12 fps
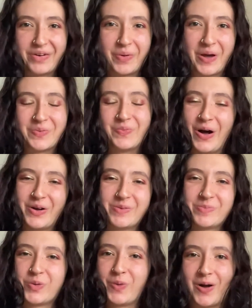everyone, welcome
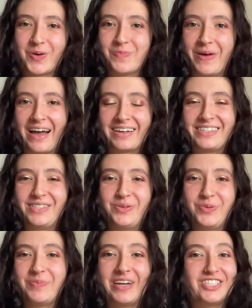or welcome back to
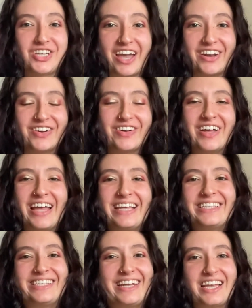my channel.
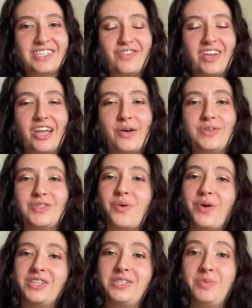Today's video is
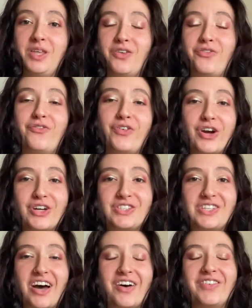going to be the first
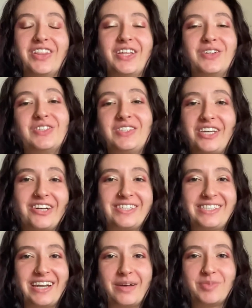of a little series
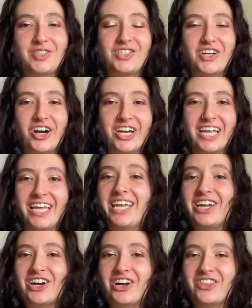that I'm starting
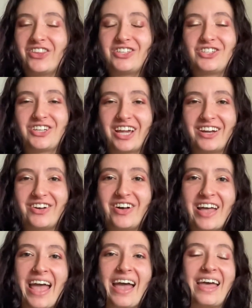here on this channel,
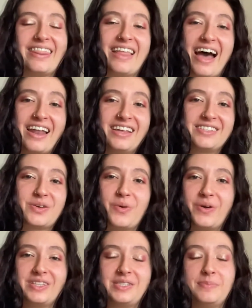and that is
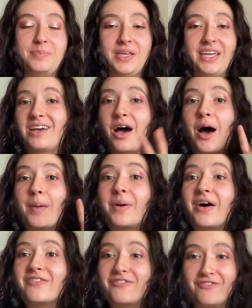going to be top
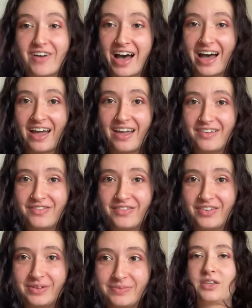five.
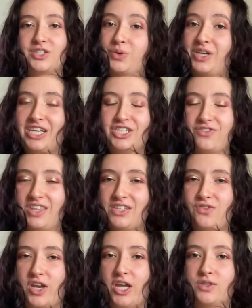So in each of these
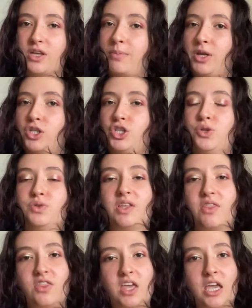videos, I'm gonna choose a
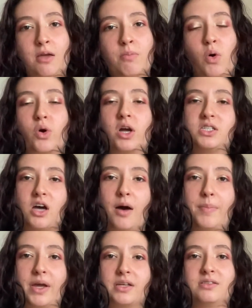theme or a
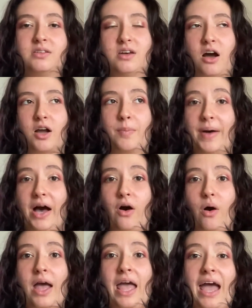topic to talk
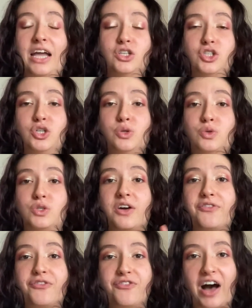about and choose
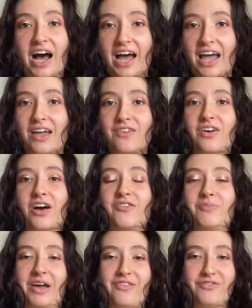five of
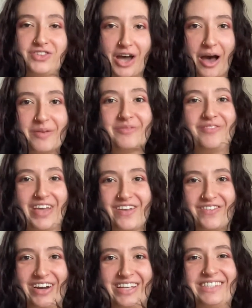my top
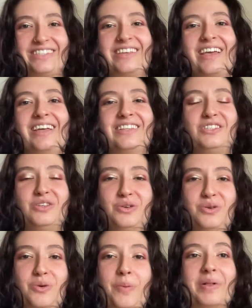favorites
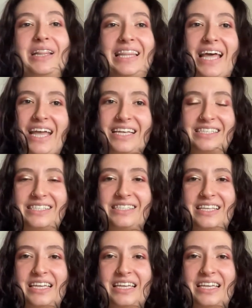to place